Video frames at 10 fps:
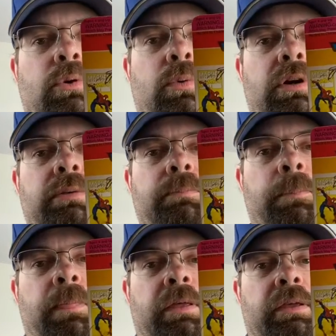1.
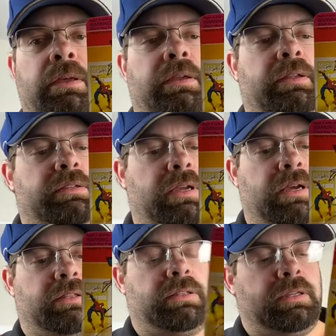It's
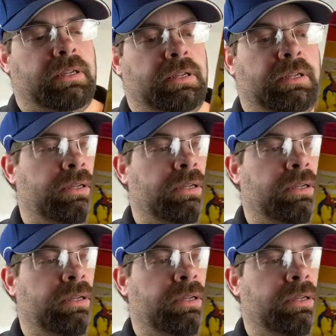got the,